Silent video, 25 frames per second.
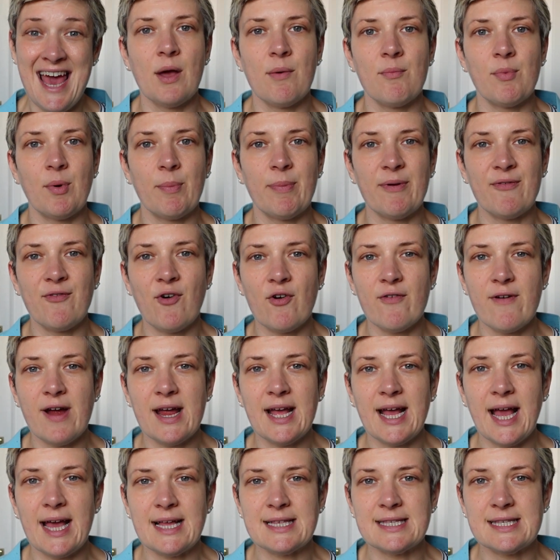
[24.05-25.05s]
But before I
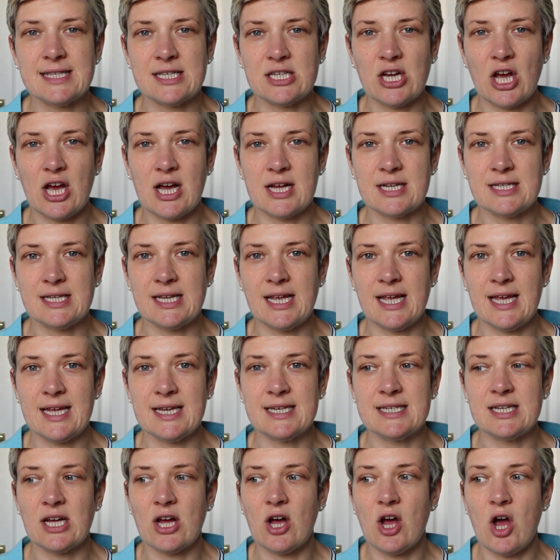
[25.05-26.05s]
get
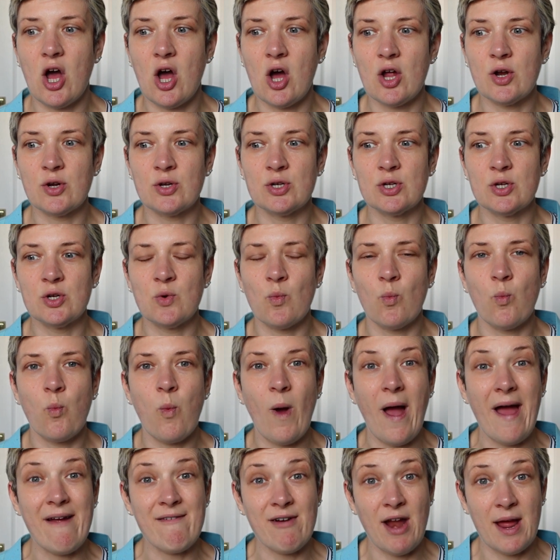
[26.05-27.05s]
started on
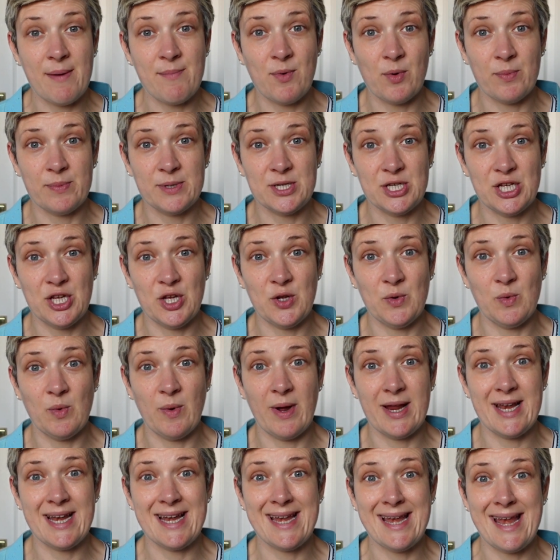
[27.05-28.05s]
where I'm up to
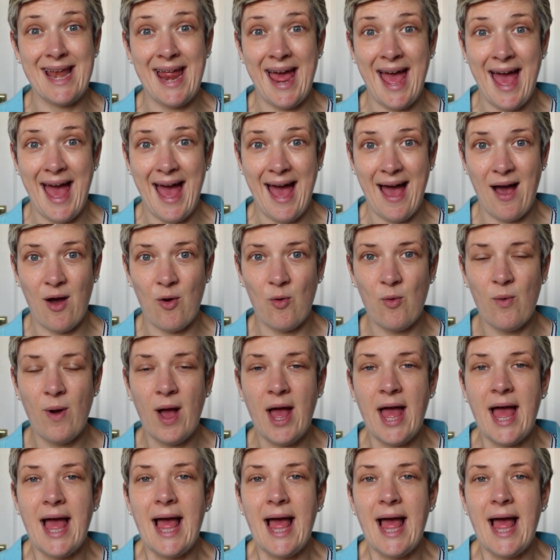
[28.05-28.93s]
now,